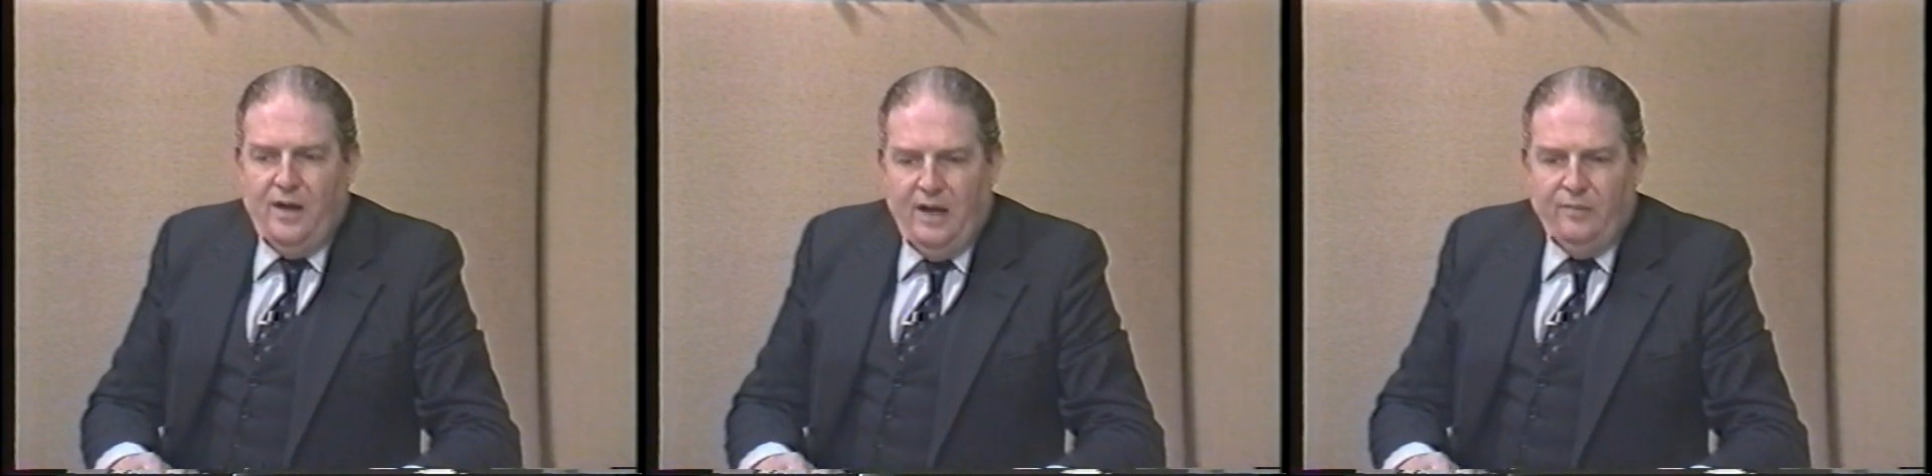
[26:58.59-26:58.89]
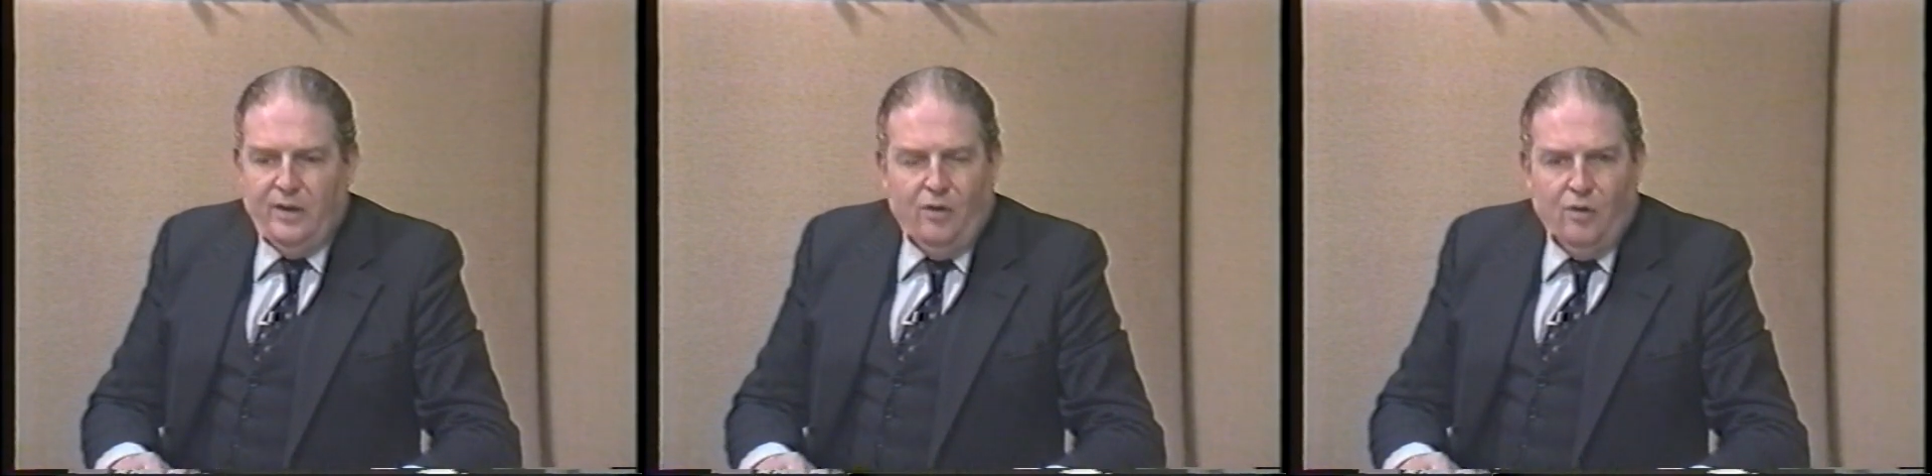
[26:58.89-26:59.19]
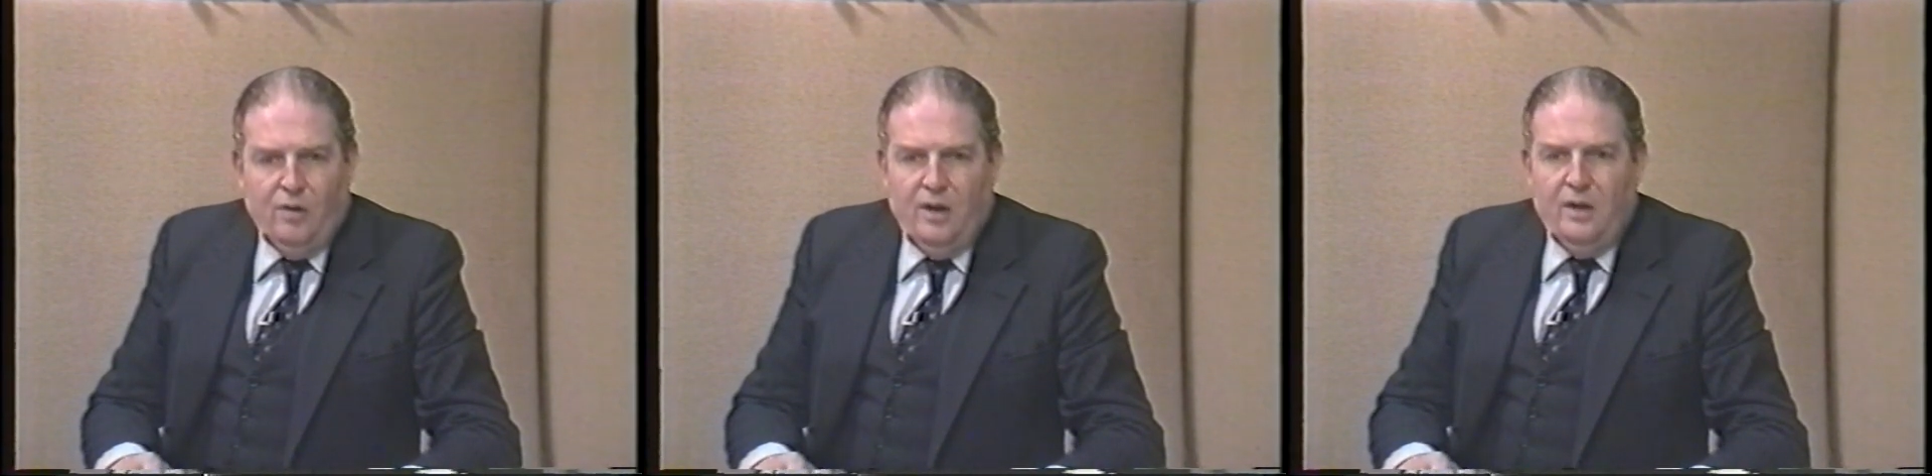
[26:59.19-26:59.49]
Heinrich
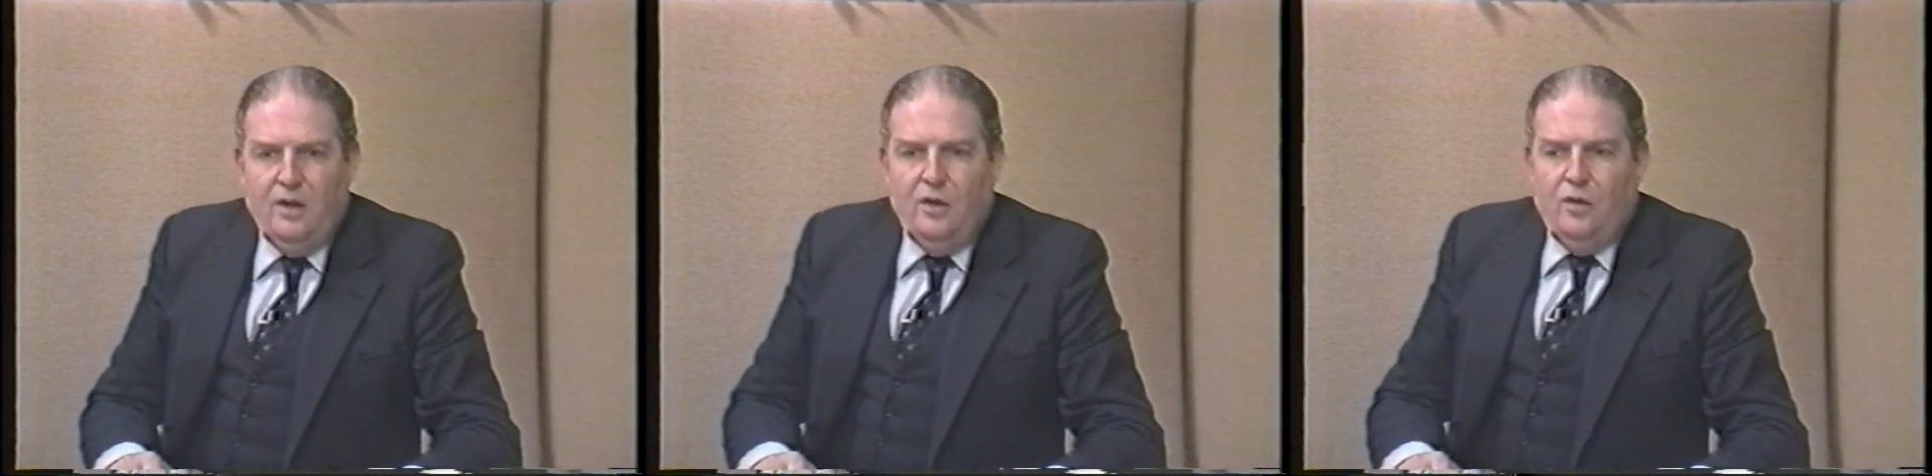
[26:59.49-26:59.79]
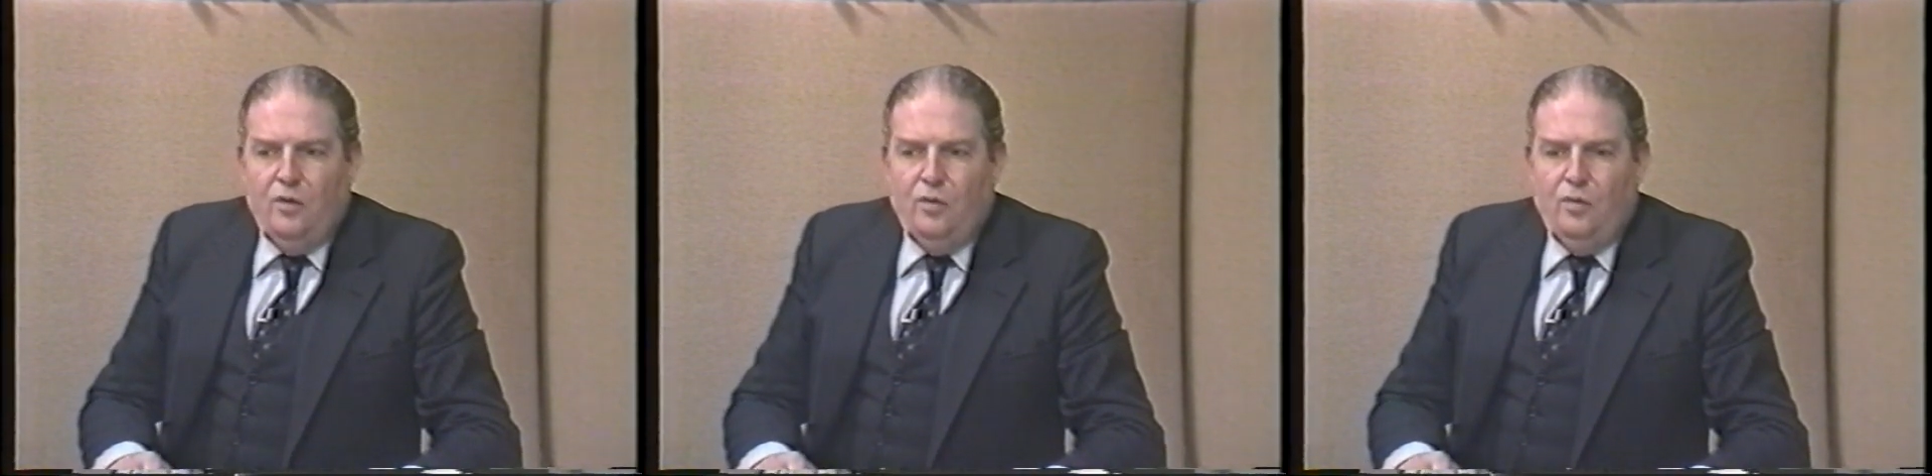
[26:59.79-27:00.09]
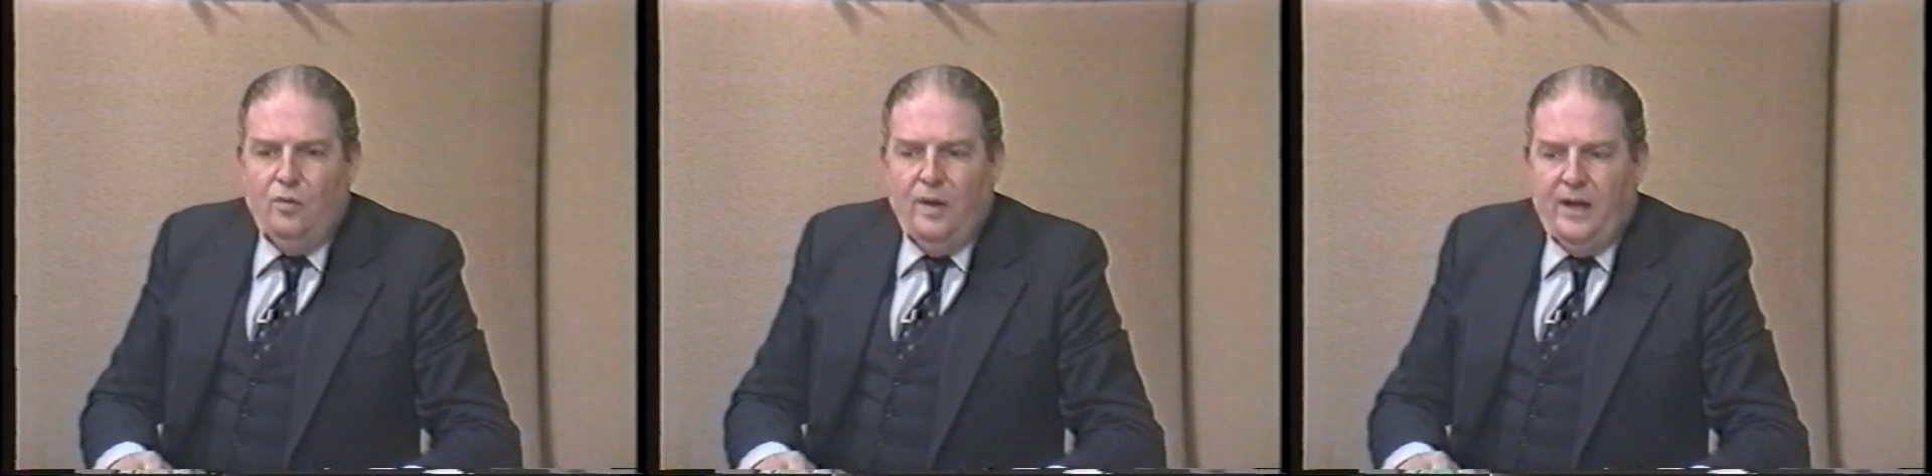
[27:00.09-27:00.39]
Hora,
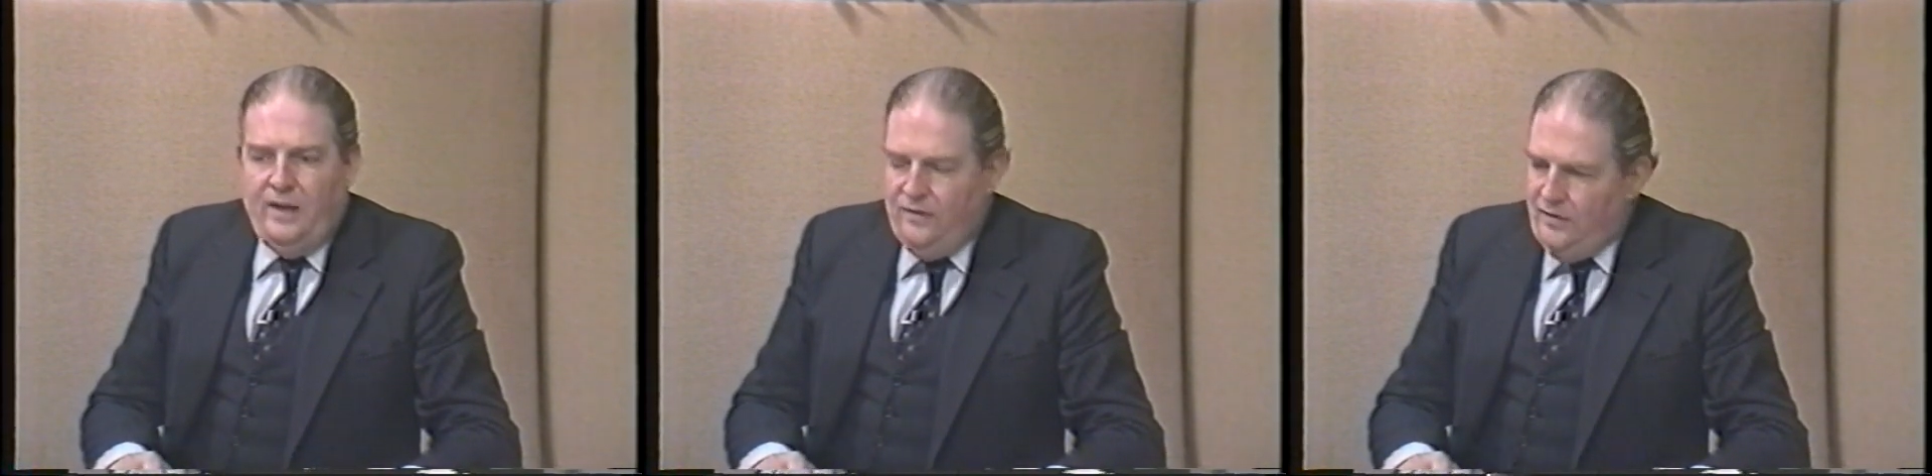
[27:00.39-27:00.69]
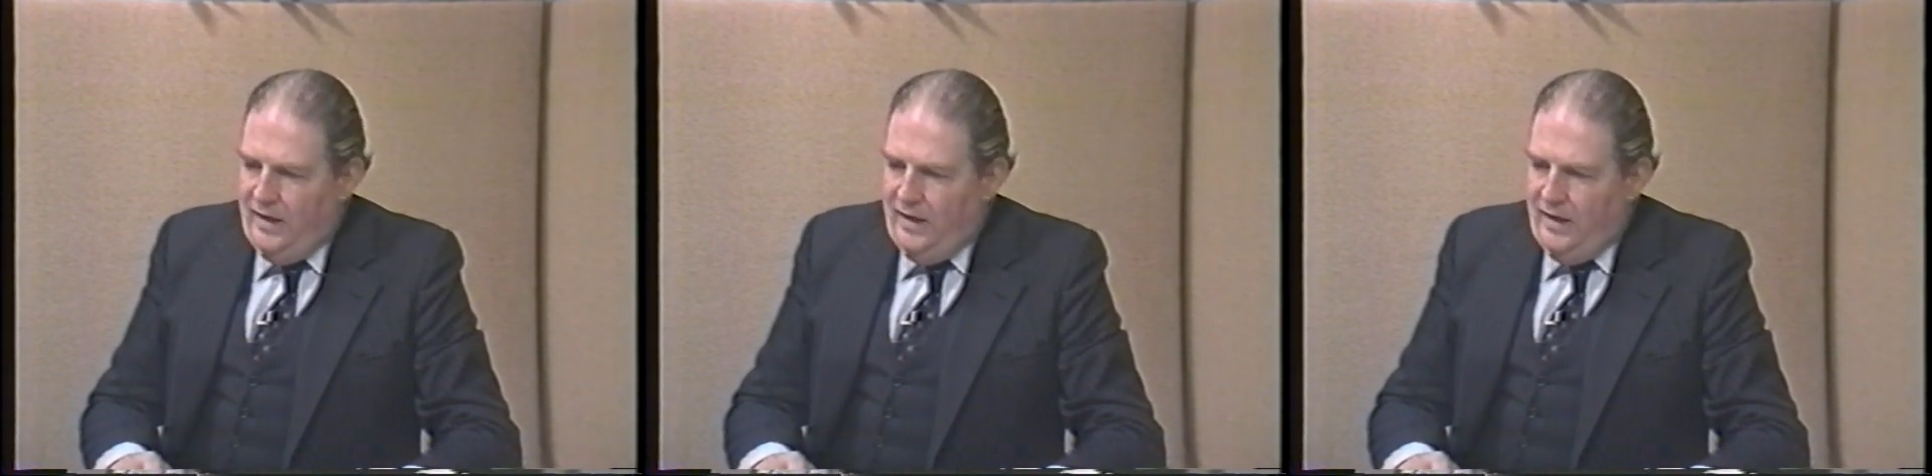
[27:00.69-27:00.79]
who has